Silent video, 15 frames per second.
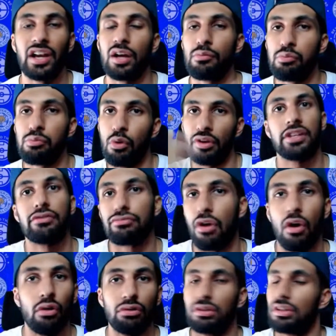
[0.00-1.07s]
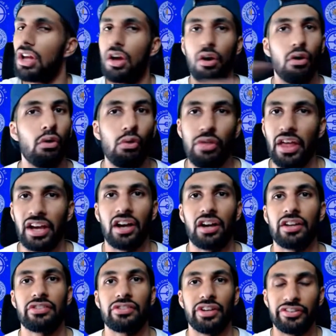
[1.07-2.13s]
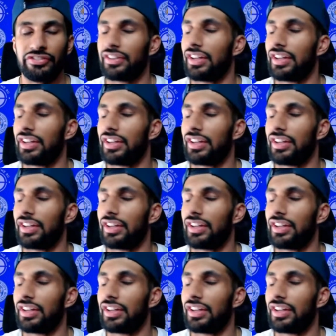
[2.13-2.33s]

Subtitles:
what's his role, all that kind of stuff.